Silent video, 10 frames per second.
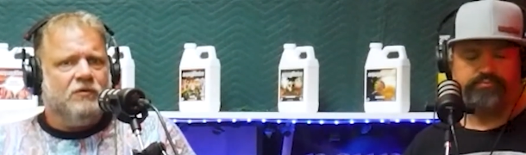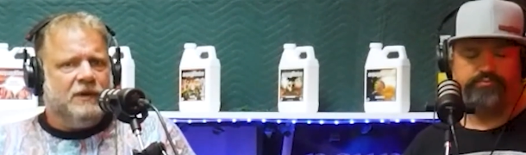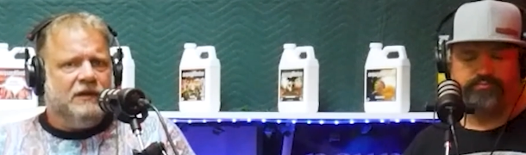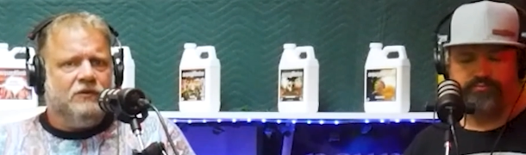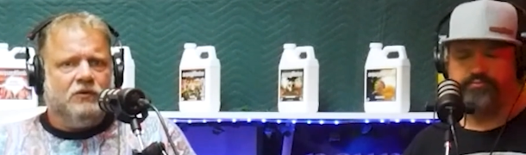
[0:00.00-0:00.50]
Speaker 1: some
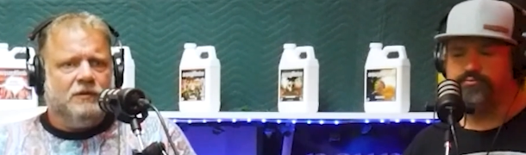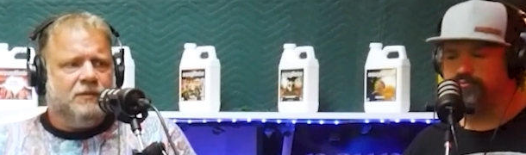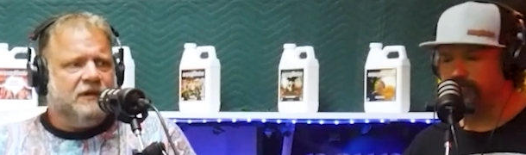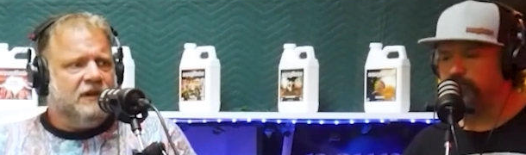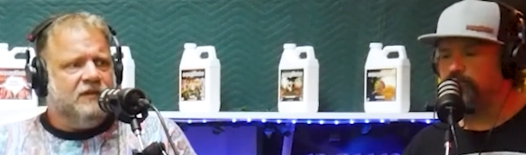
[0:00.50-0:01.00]
indoor,
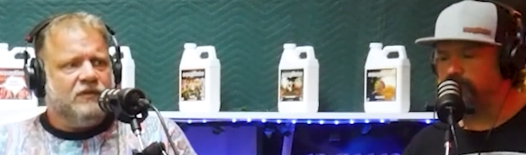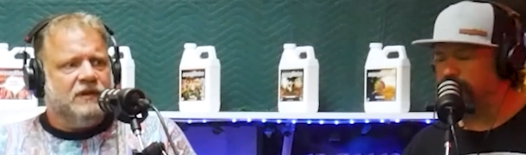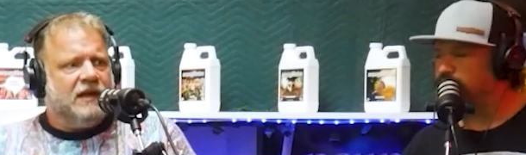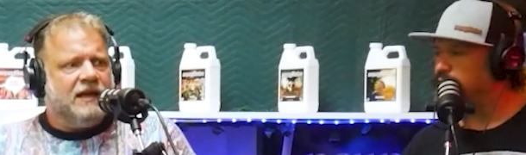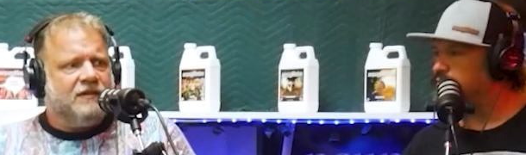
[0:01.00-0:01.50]
but
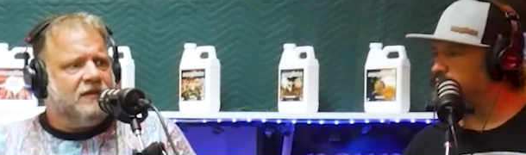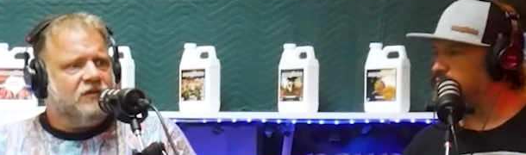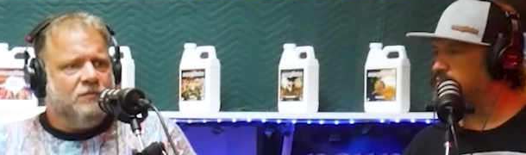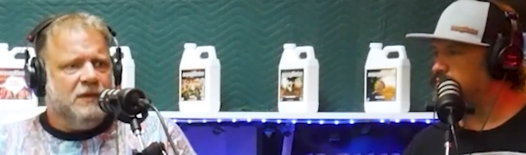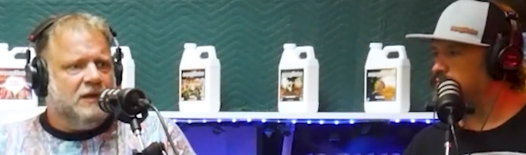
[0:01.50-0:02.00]
even that,
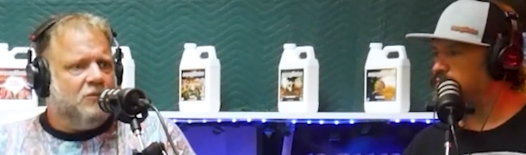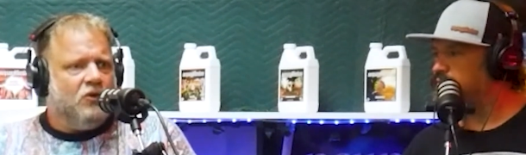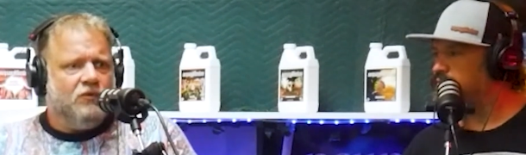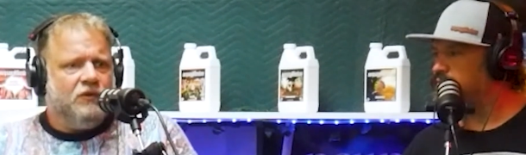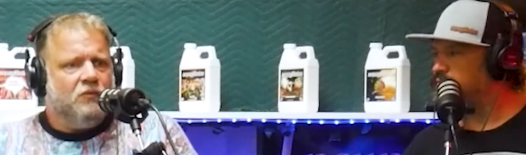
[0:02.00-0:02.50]
it's minimal.